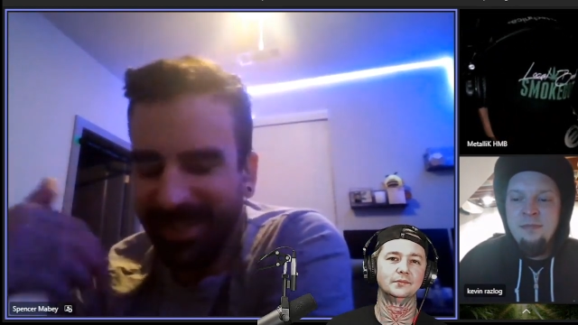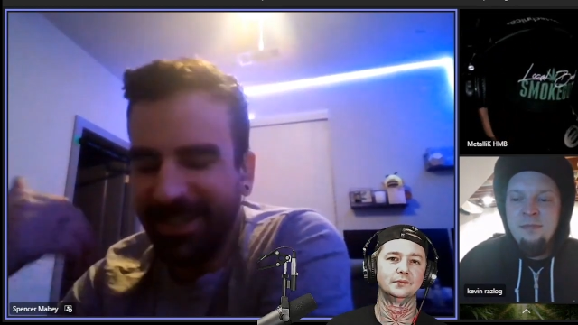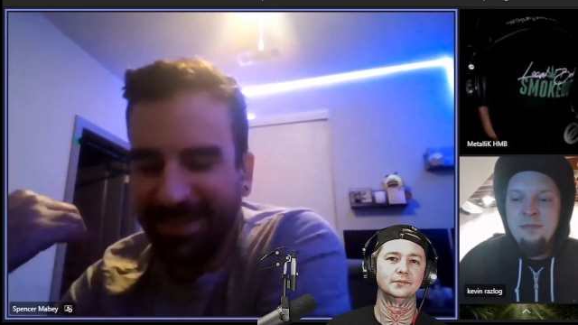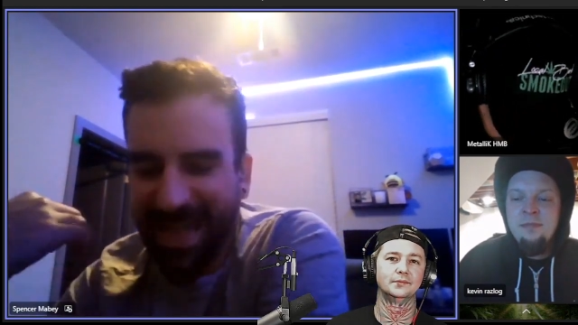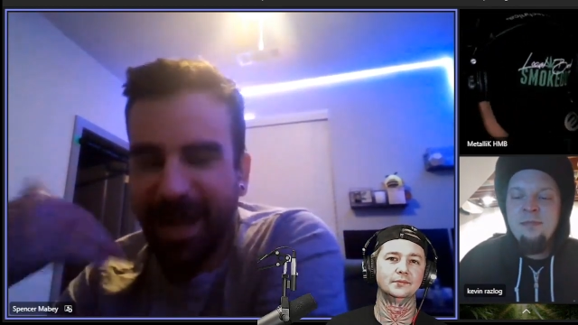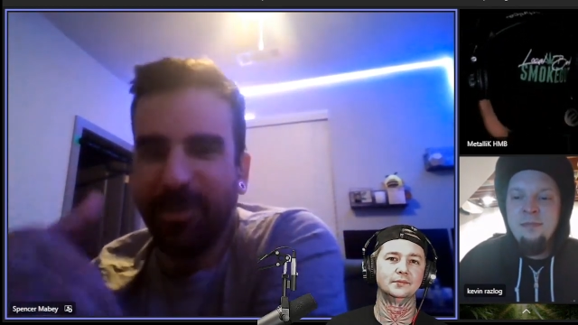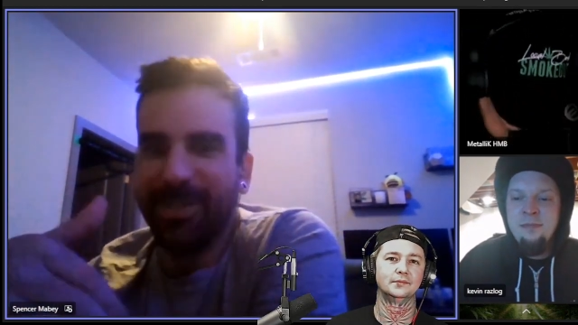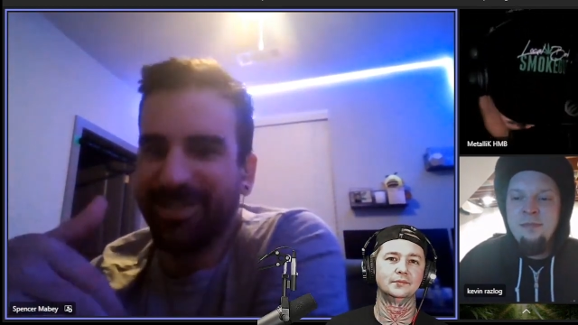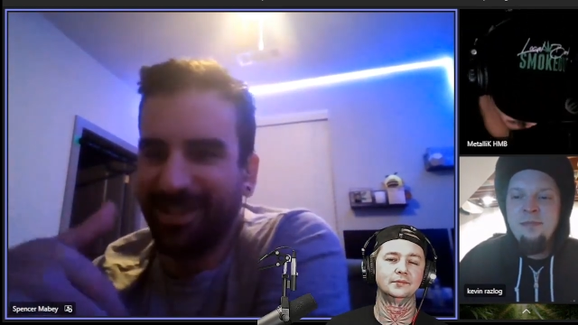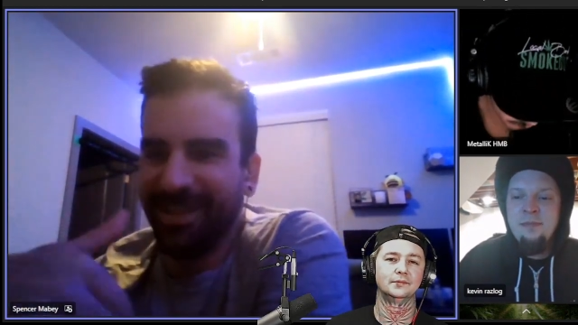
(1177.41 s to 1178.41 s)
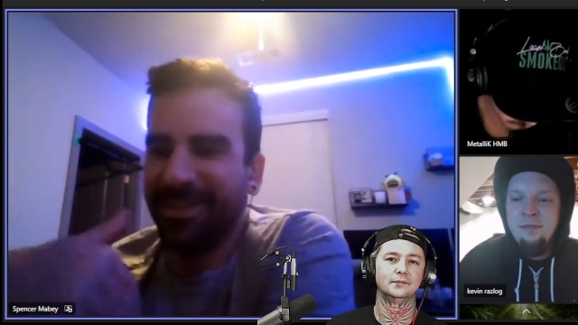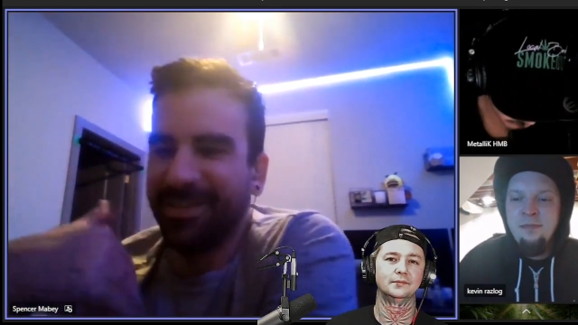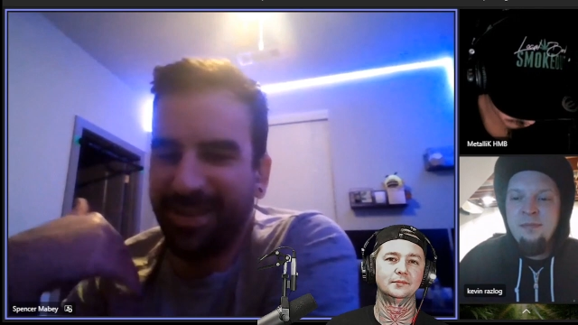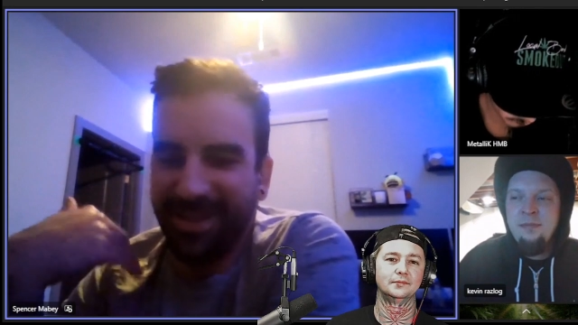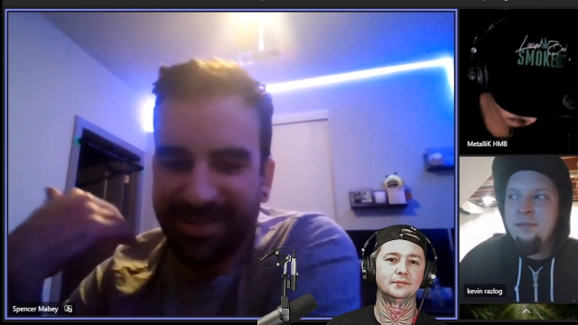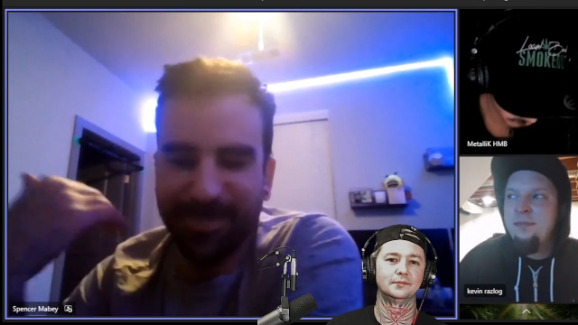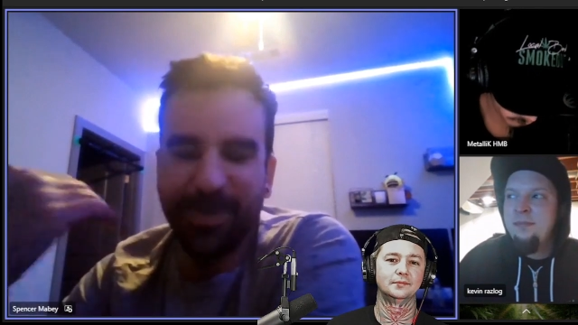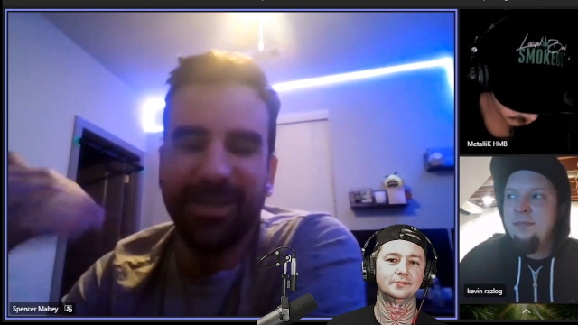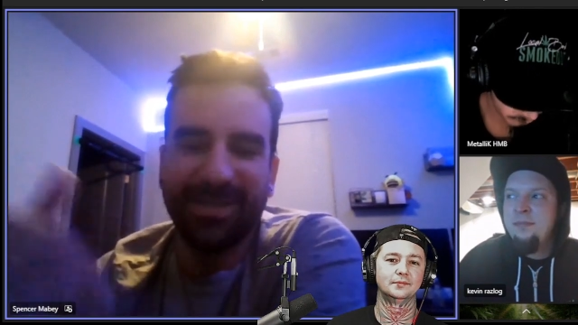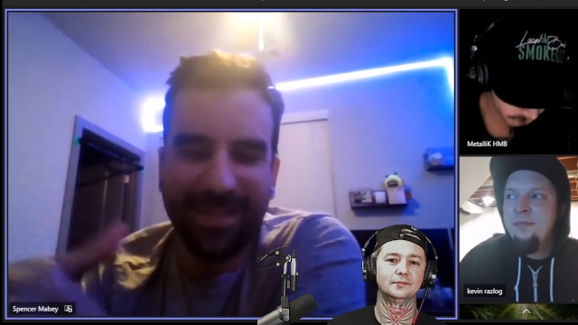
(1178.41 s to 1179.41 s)
Speaker 1: But now it's like
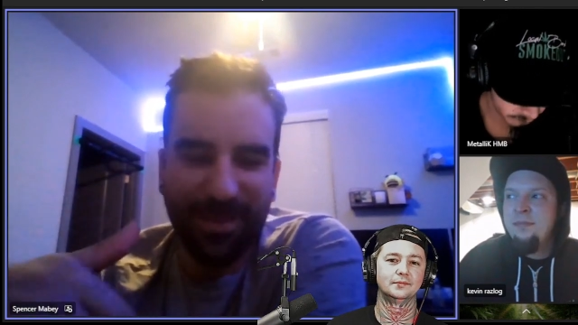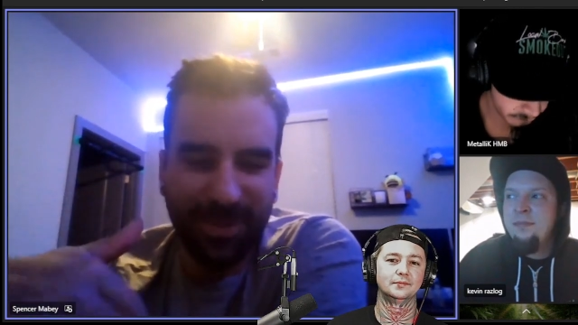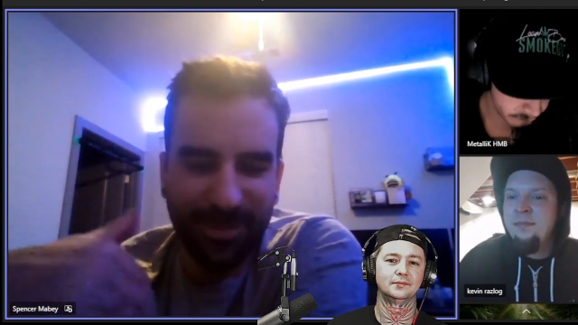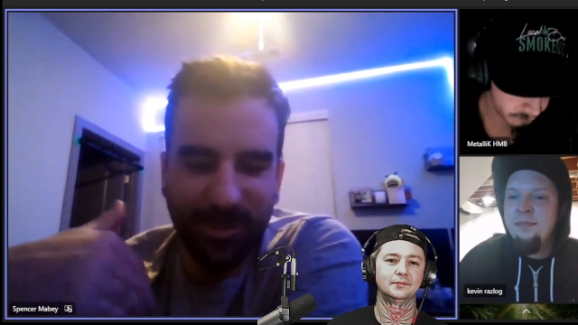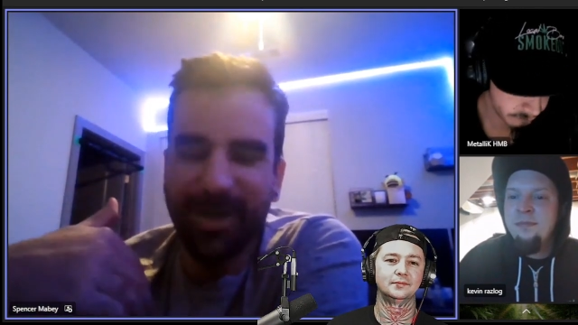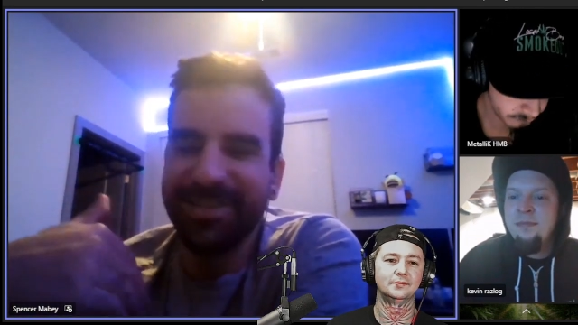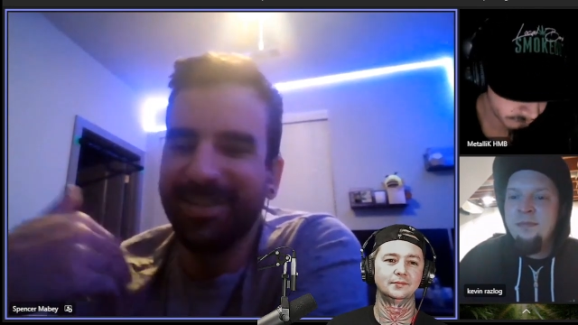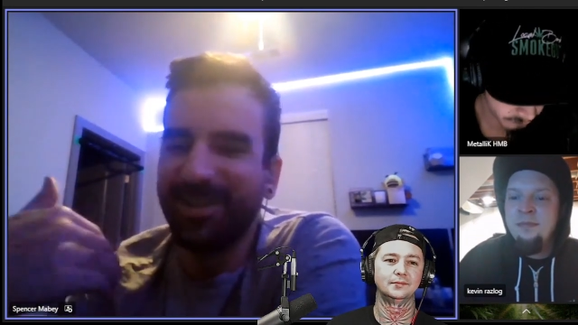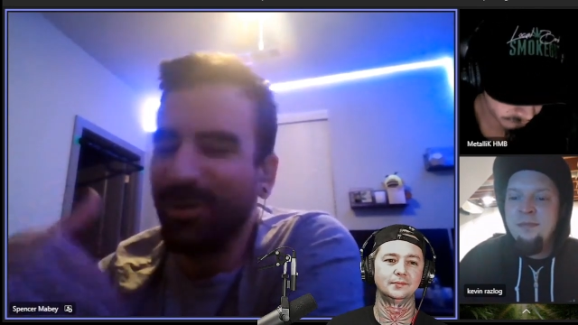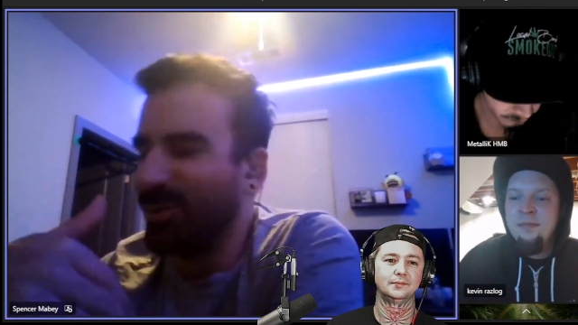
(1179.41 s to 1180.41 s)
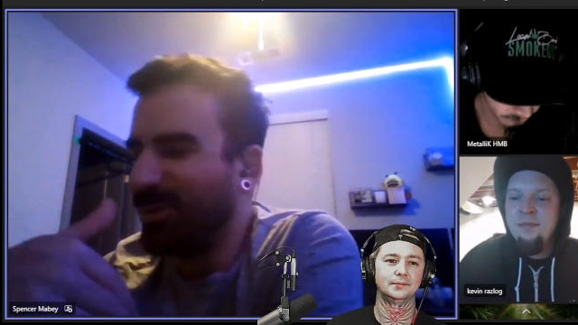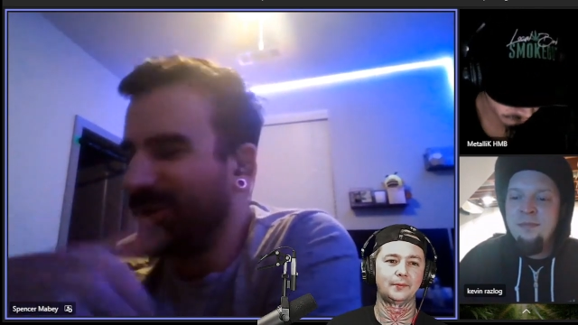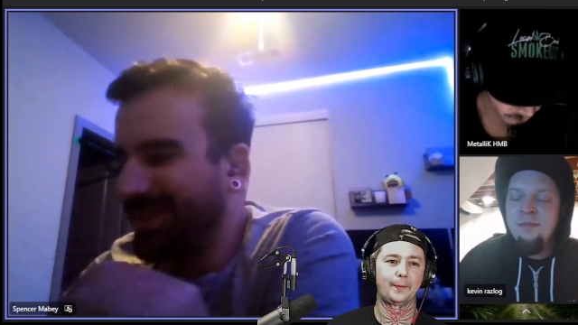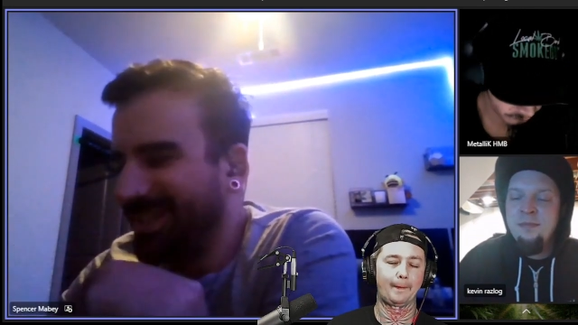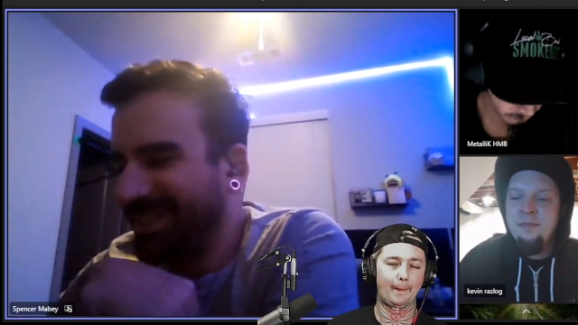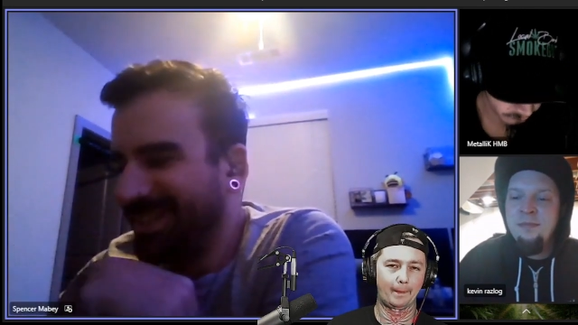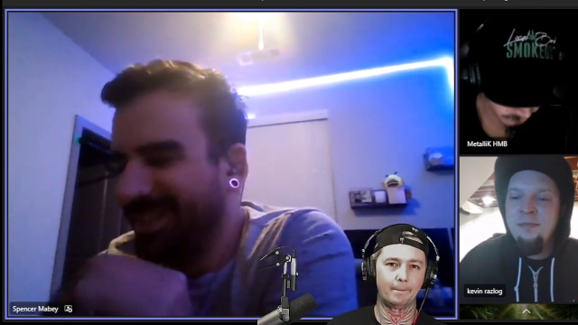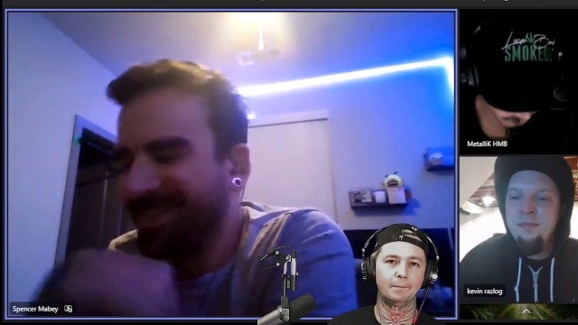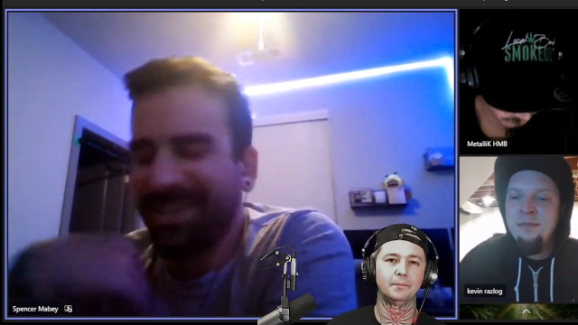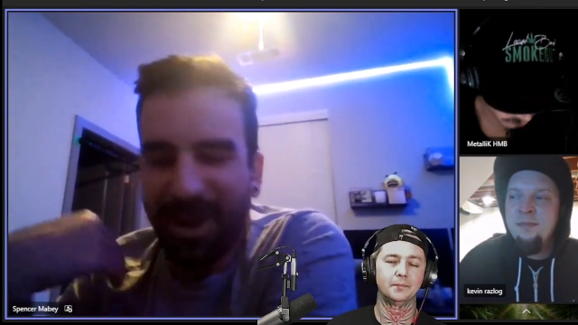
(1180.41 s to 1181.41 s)
it's been accepted. What isn't cool
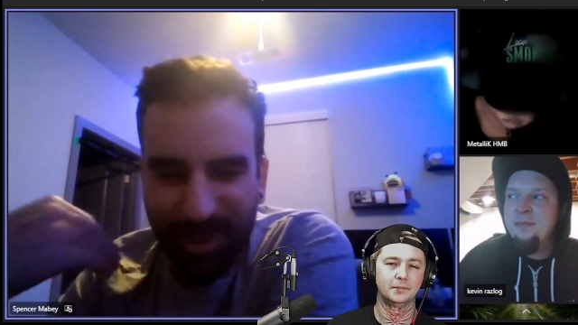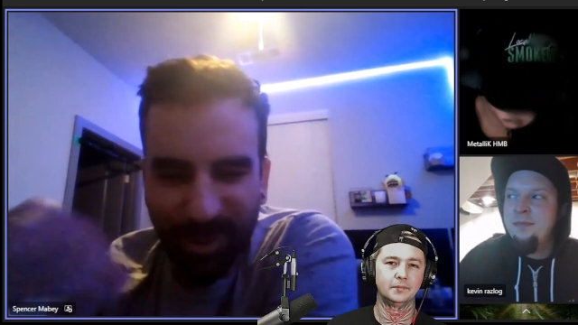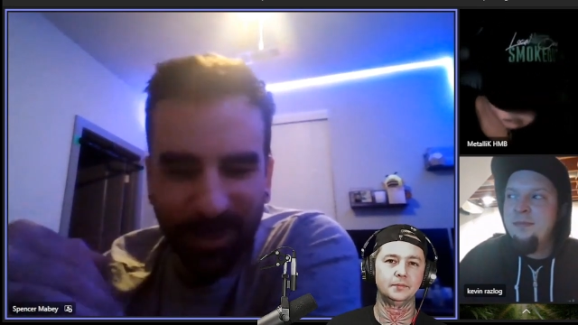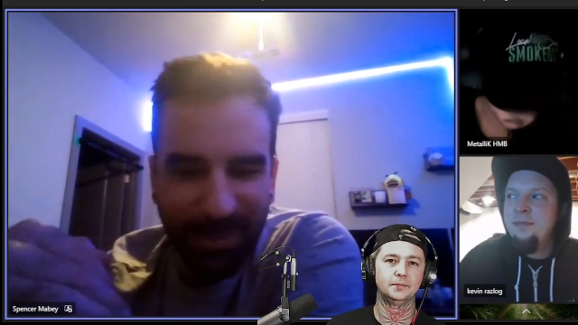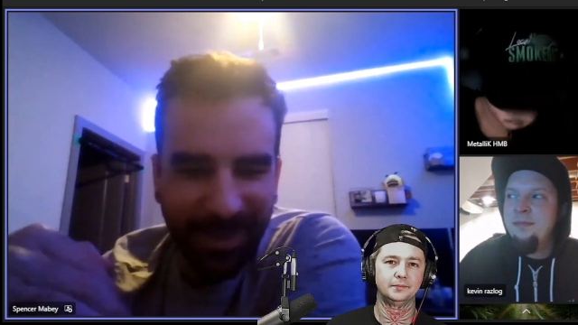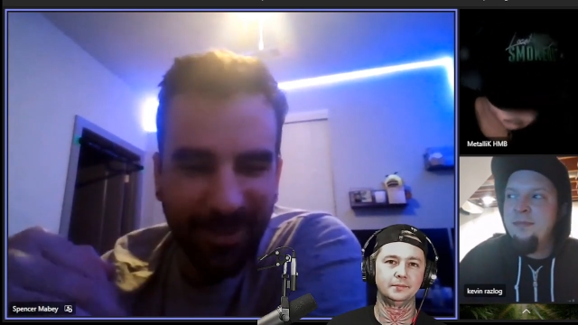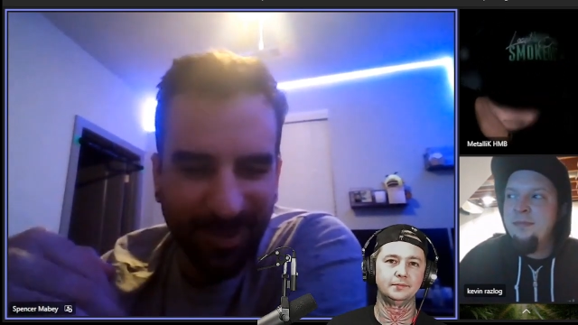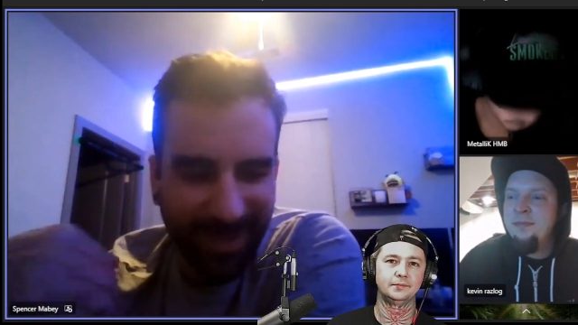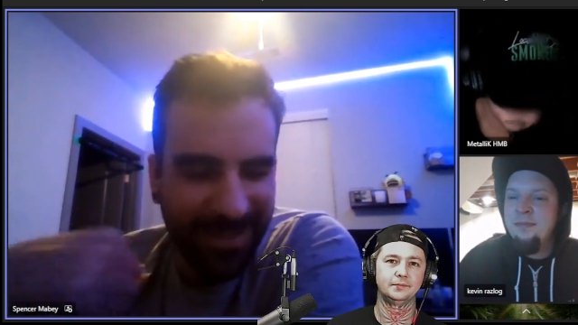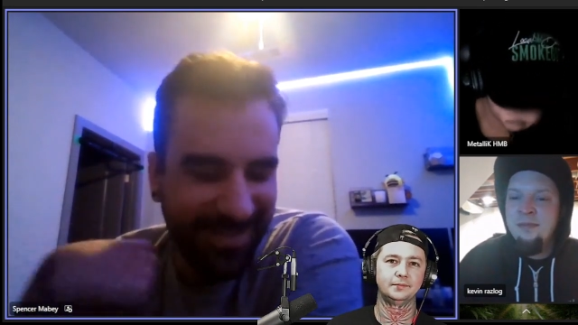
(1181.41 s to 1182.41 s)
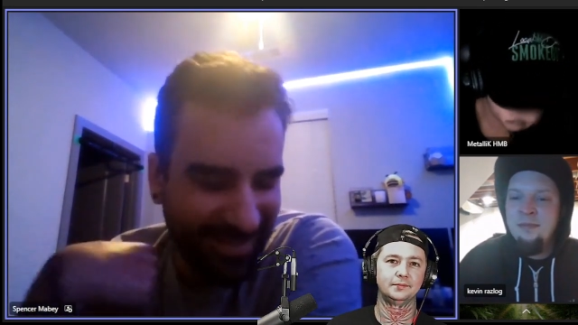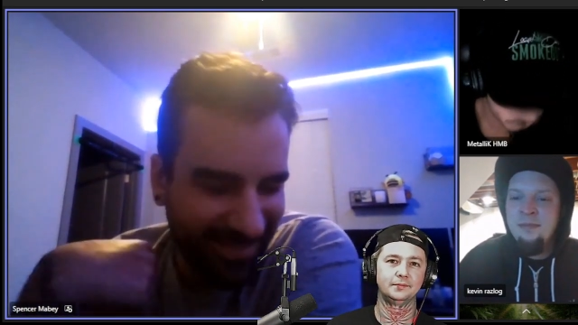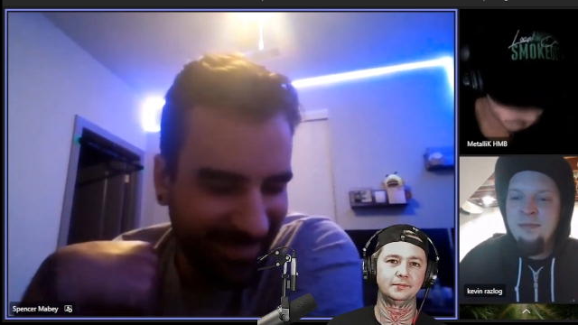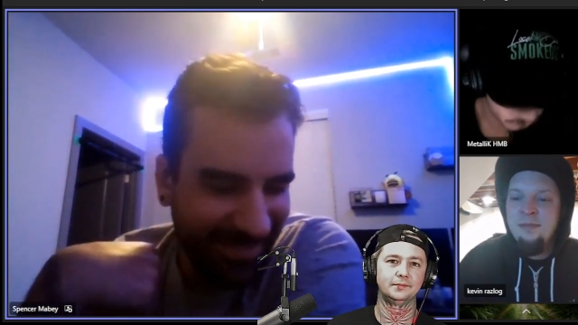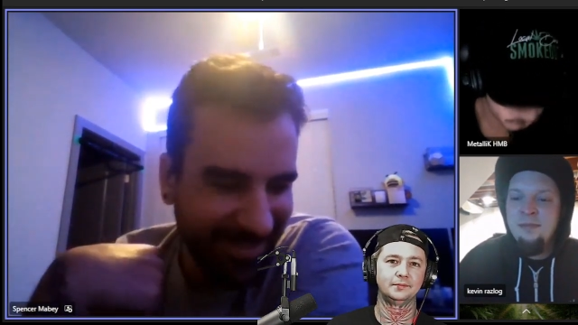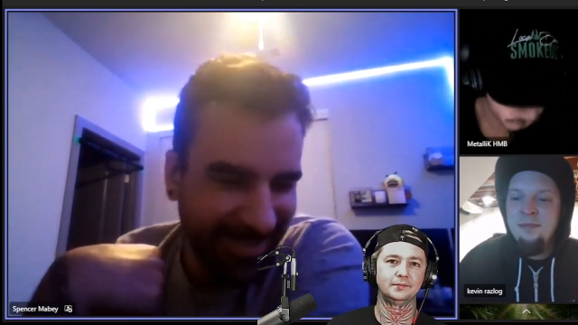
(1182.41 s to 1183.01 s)
is now cooler than it was.